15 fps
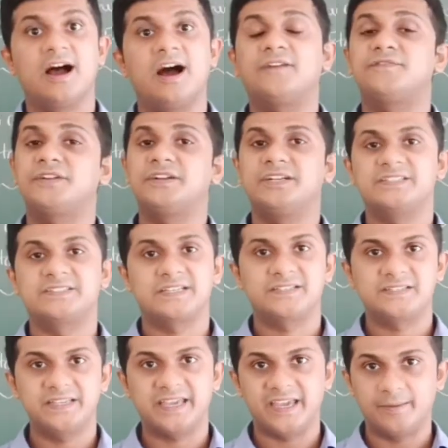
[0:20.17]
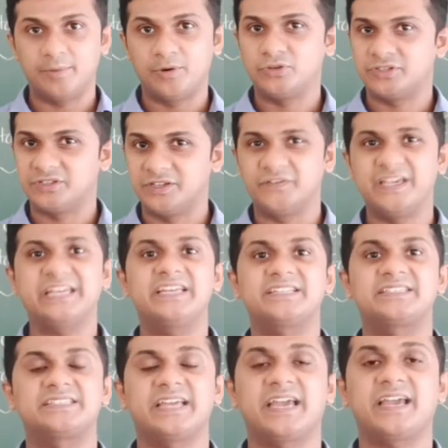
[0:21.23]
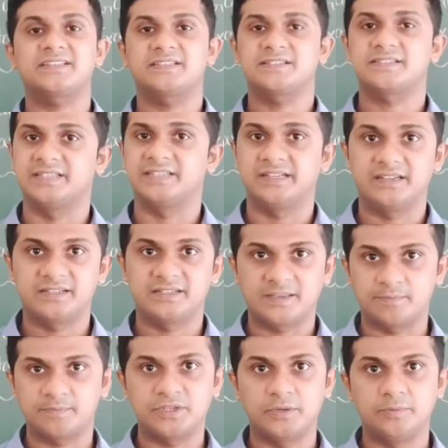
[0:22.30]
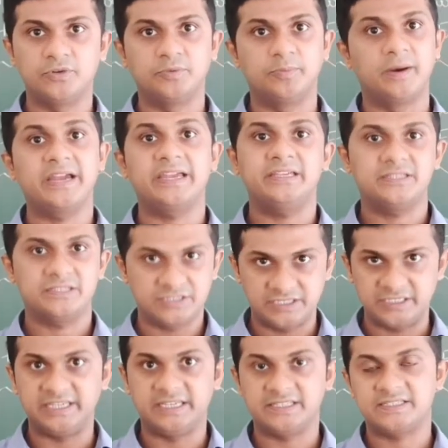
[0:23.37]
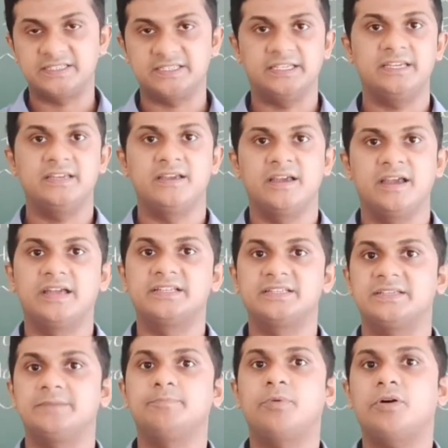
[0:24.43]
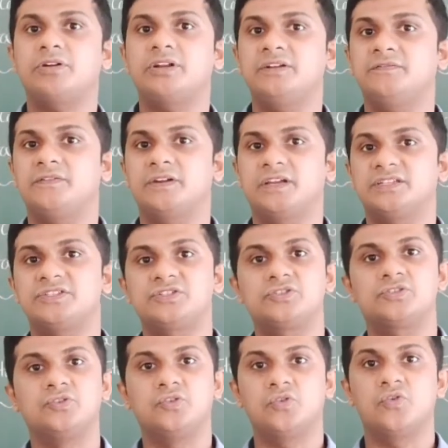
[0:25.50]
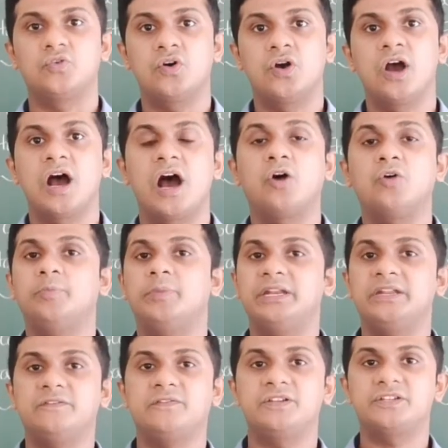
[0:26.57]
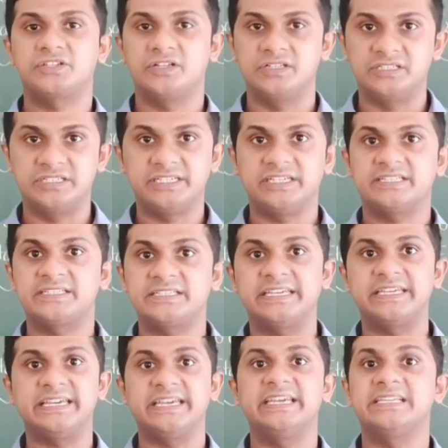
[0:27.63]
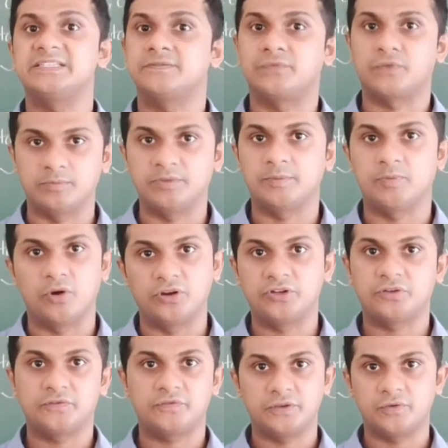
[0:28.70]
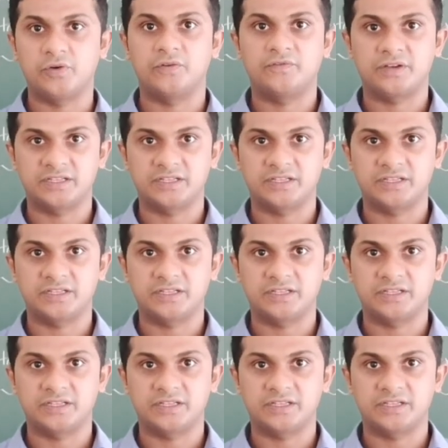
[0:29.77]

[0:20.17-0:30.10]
After discussing about the various taxes that are subsumed by GST, it is important for us to know how beneficial GST is from the point of view of